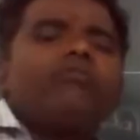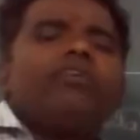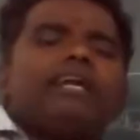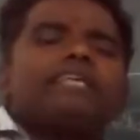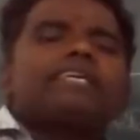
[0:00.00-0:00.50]

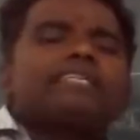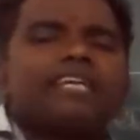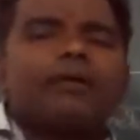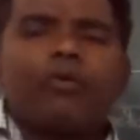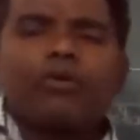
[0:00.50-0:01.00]
We're
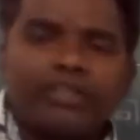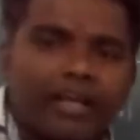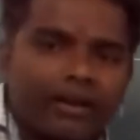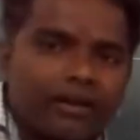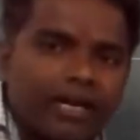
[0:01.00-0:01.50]
discussing about
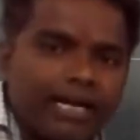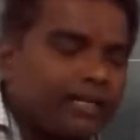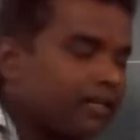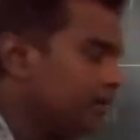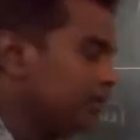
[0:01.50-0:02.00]
there,
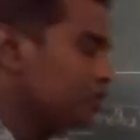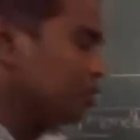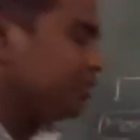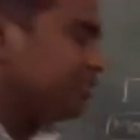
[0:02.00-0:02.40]
right? So